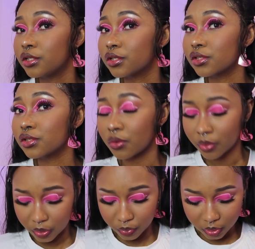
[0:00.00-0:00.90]
So
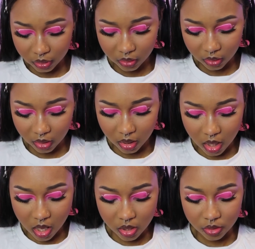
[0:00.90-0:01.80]
cute,
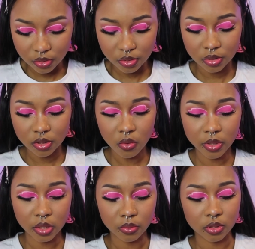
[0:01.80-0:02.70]
so
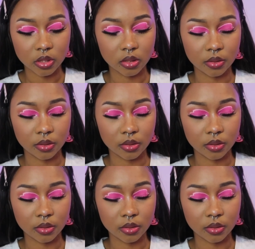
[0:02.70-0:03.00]
cute.